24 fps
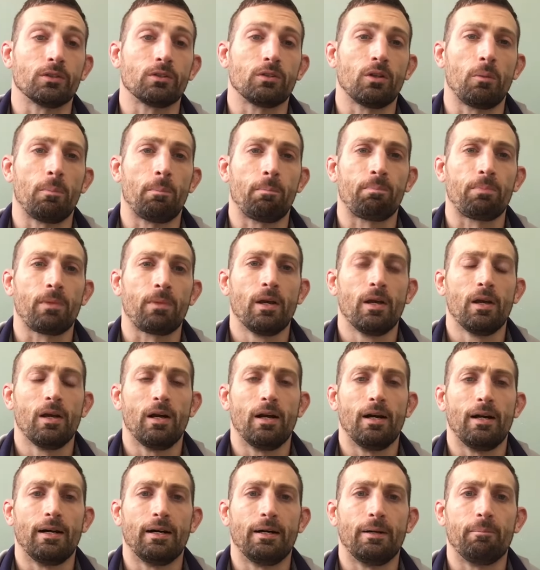So
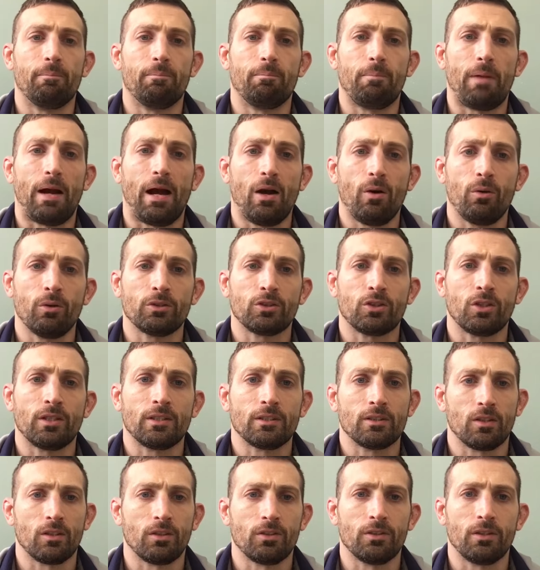power training
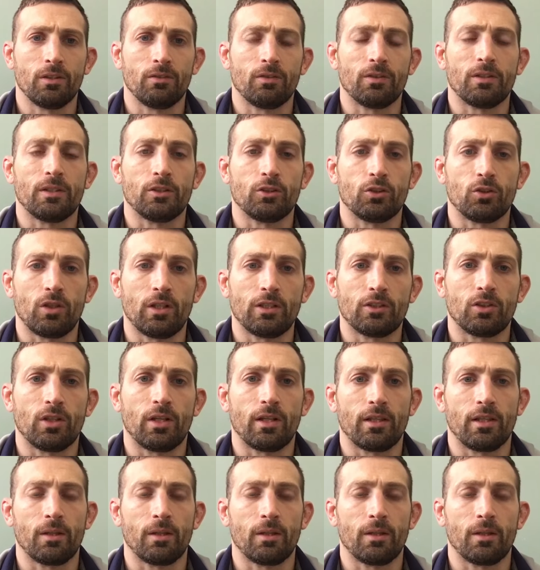is a little different than strength training.